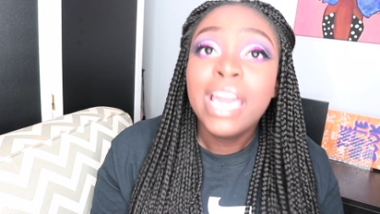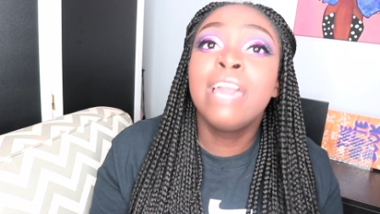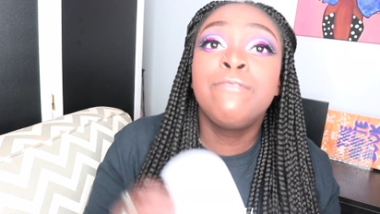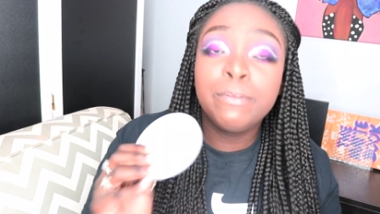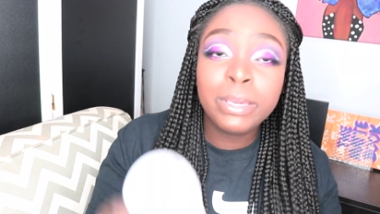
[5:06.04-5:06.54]

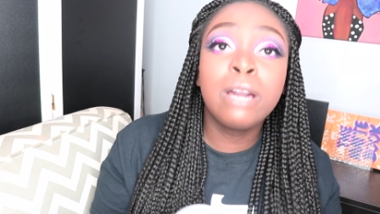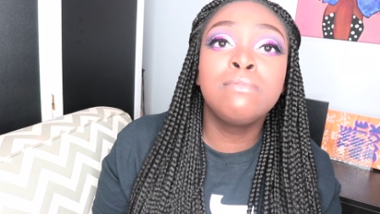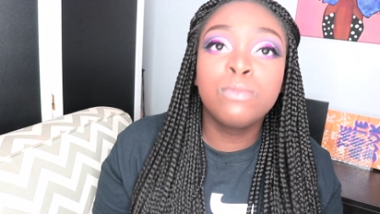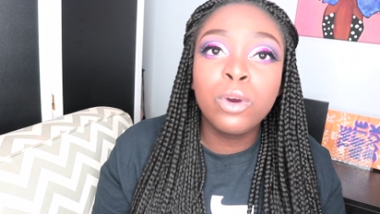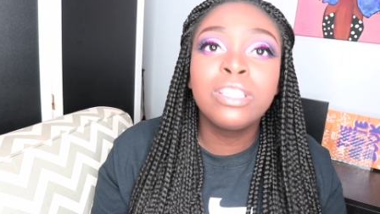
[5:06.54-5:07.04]
If it
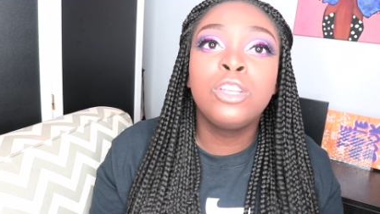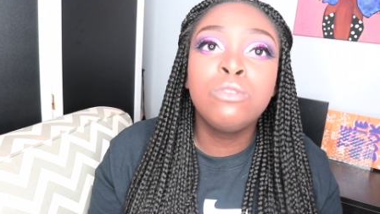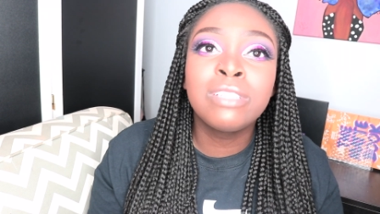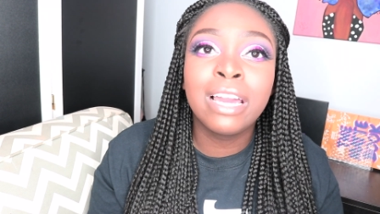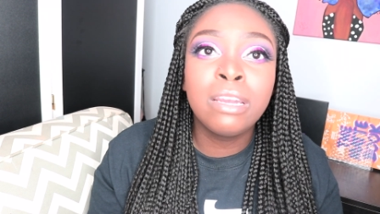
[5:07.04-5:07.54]
becomes more than you
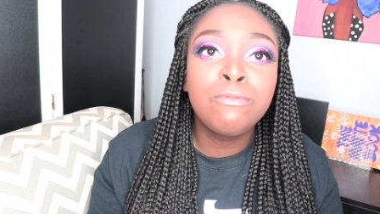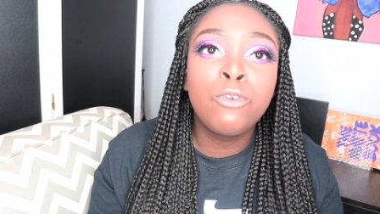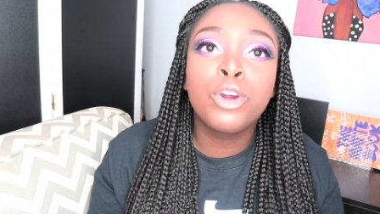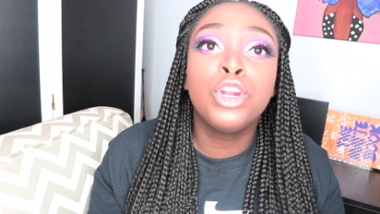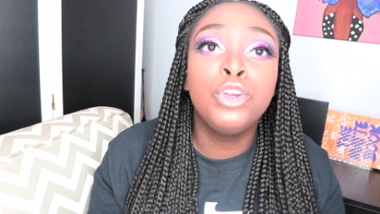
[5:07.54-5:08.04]
sign up
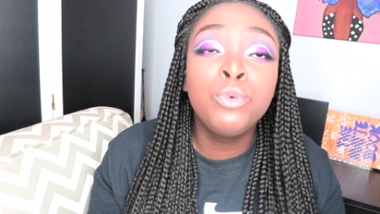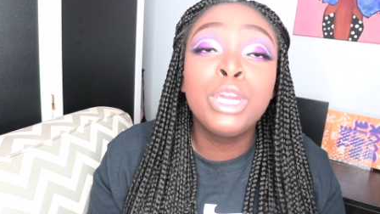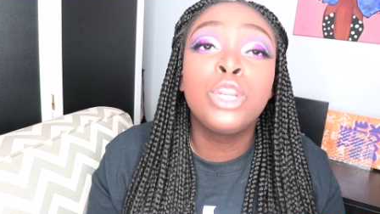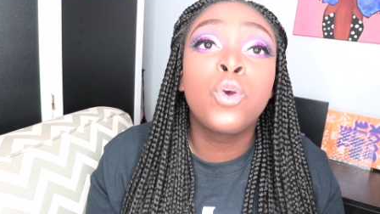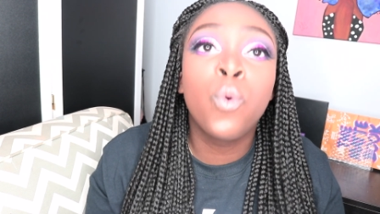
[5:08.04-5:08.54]
for, you
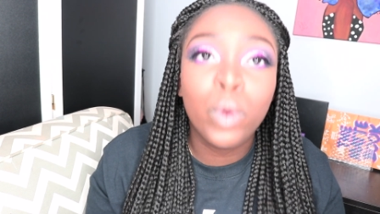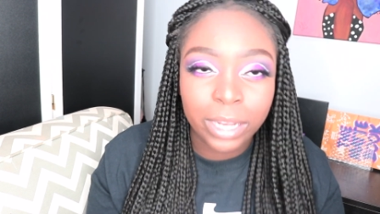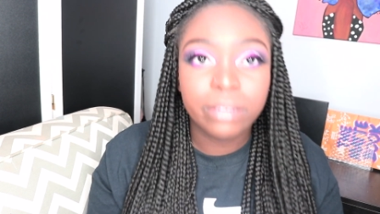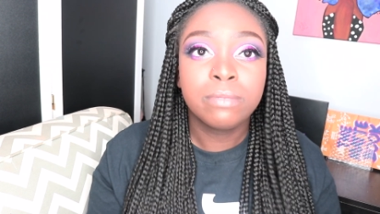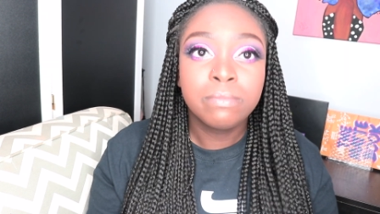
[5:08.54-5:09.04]
can
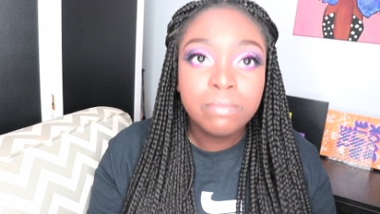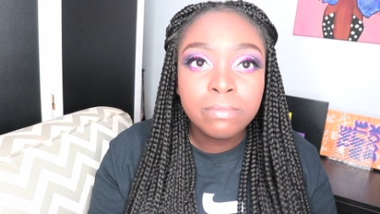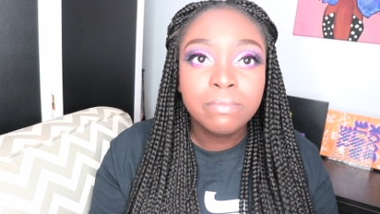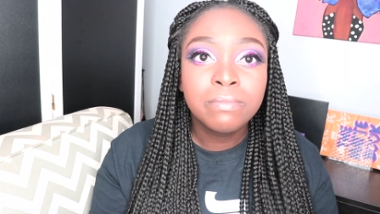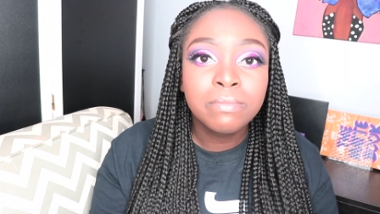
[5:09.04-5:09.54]
quit.
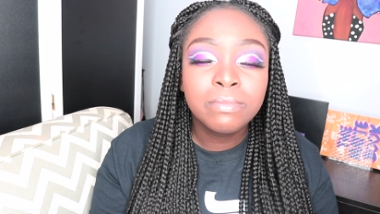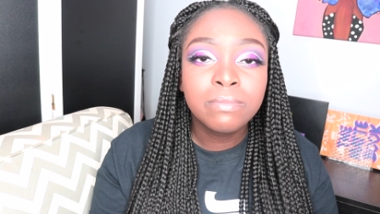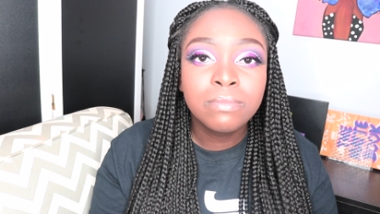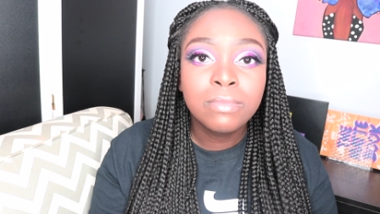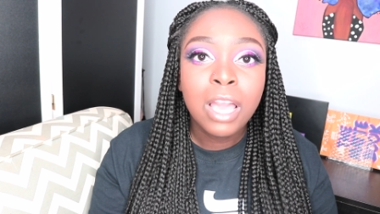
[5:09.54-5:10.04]

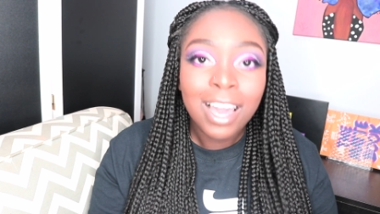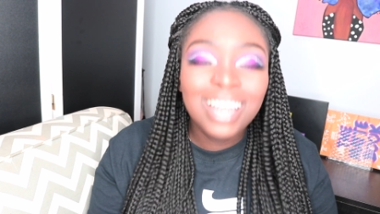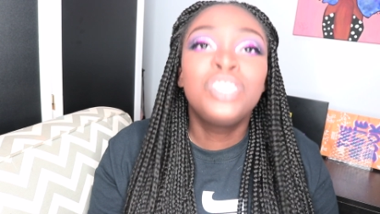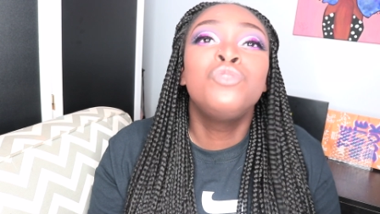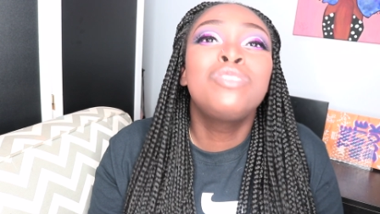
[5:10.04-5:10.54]

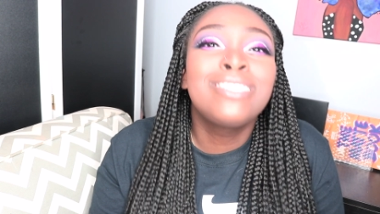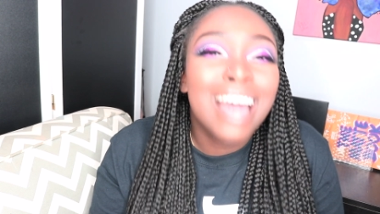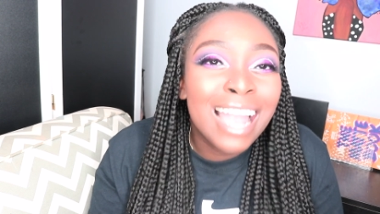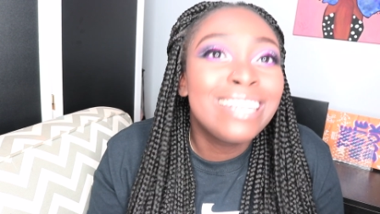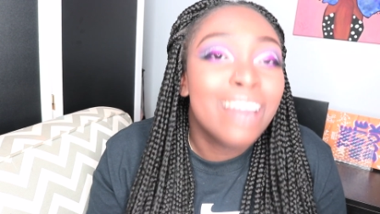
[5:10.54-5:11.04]
Because you
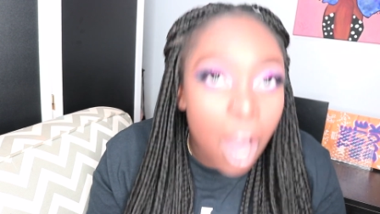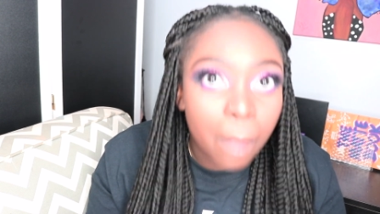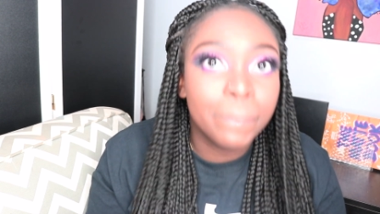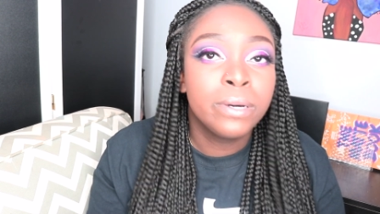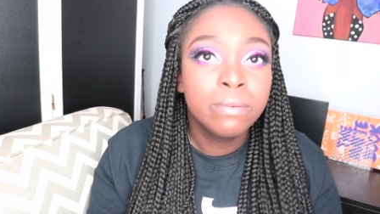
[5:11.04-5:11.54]
signed
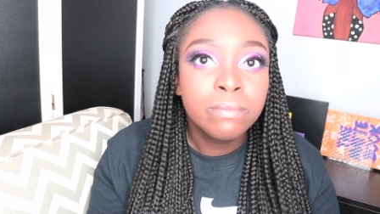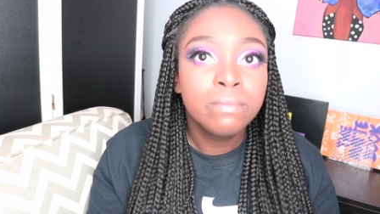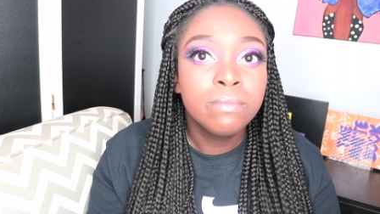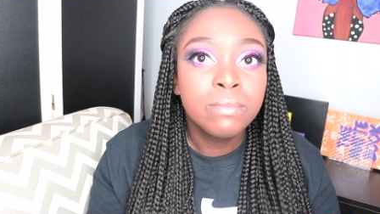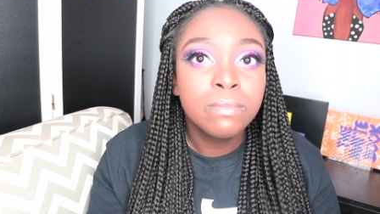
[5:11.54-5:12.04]
up.
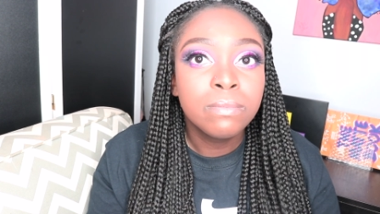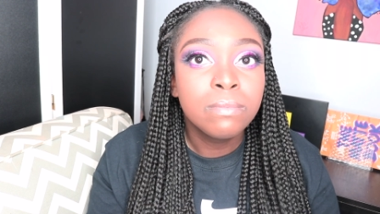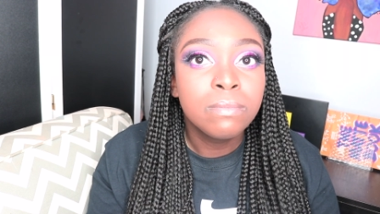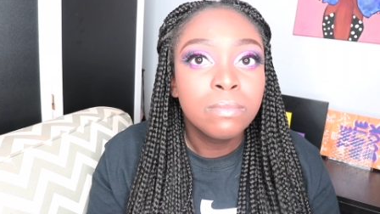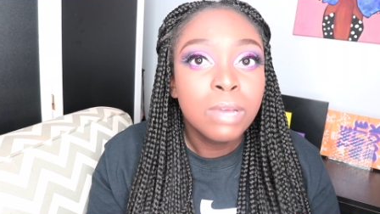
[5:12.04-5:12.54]

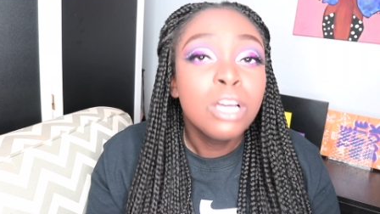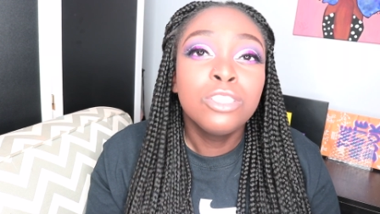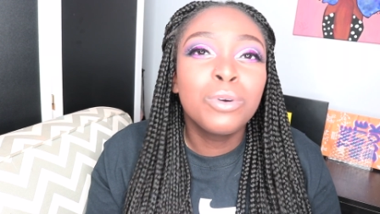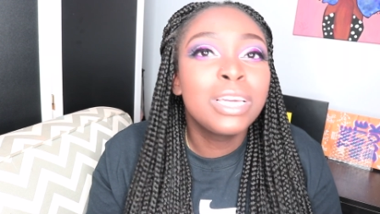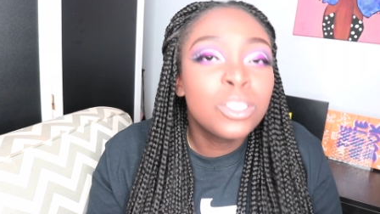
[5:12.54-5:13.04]

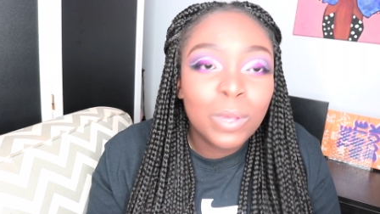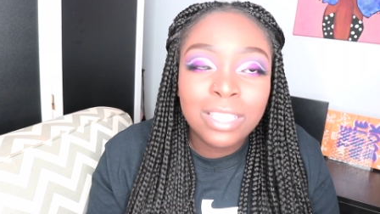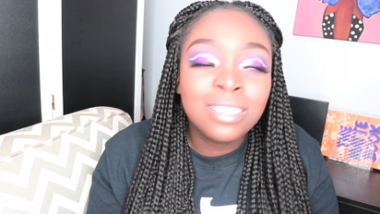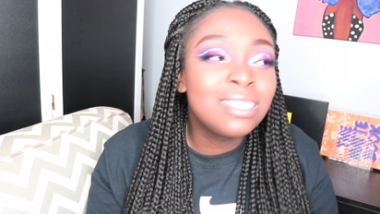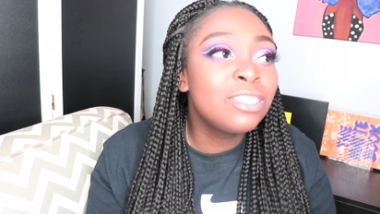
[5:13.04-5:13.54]
So guess what?
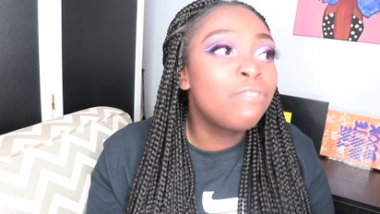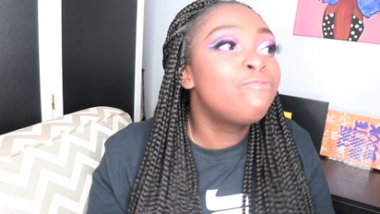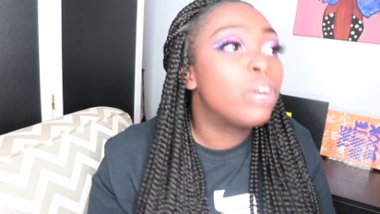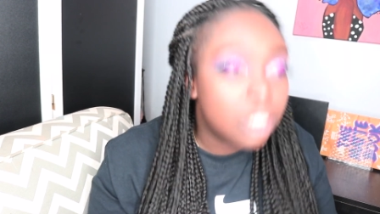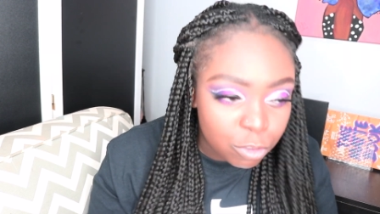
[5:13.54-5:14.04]
This isn't the
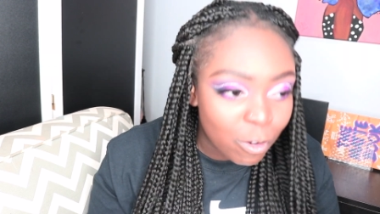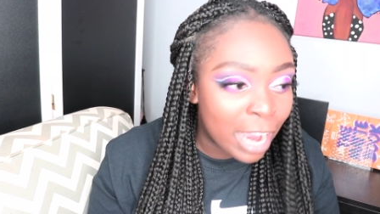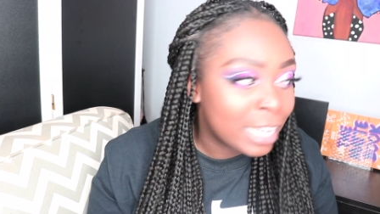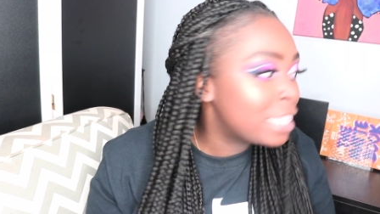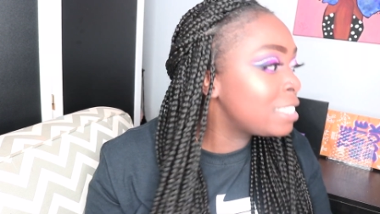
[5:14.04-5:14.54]
first
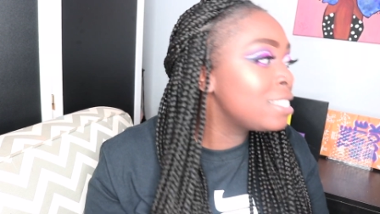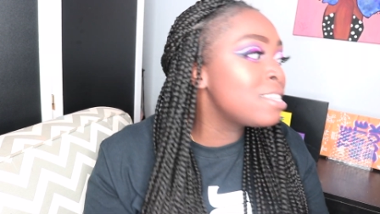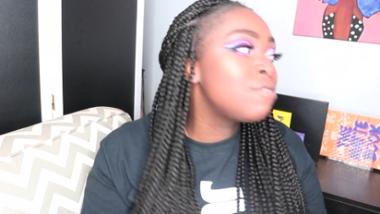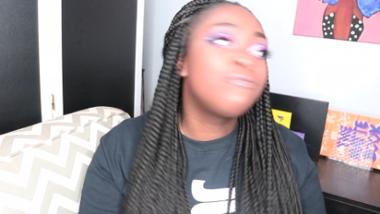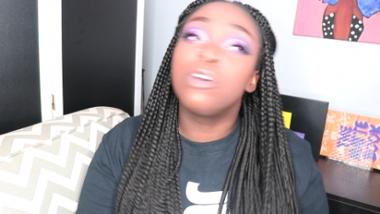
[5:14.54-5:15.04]
riot. This
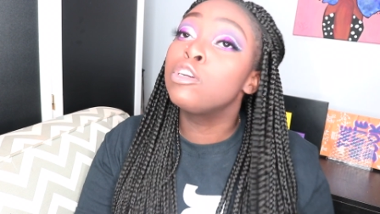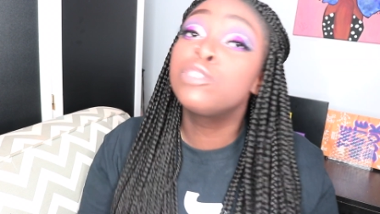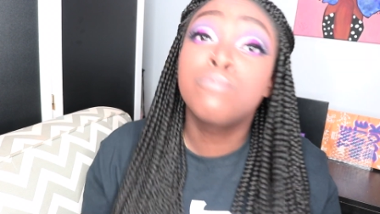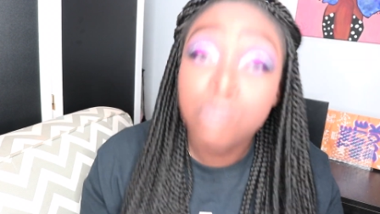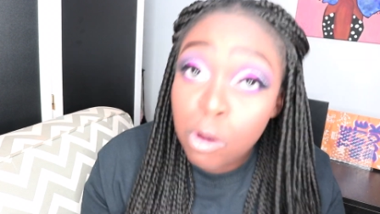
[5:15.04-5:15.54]
isn't the
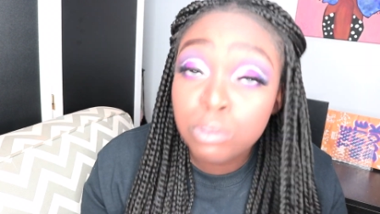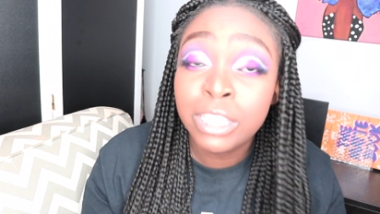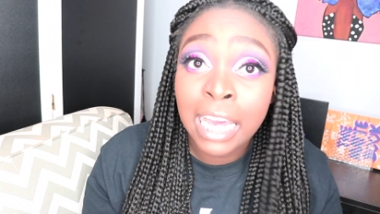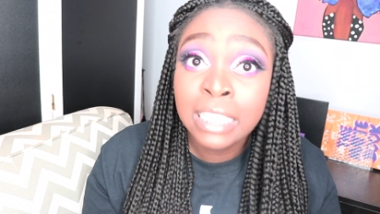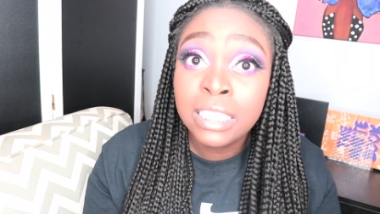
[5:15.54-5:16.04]
first
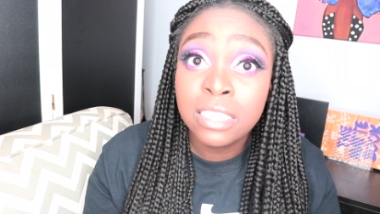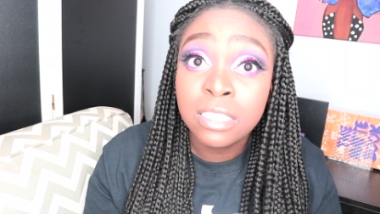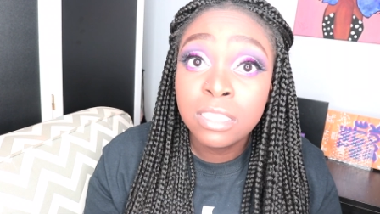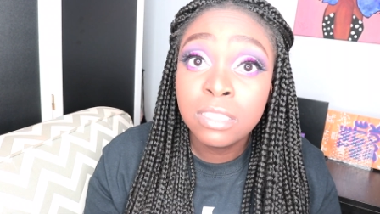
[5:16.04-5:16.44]
protest.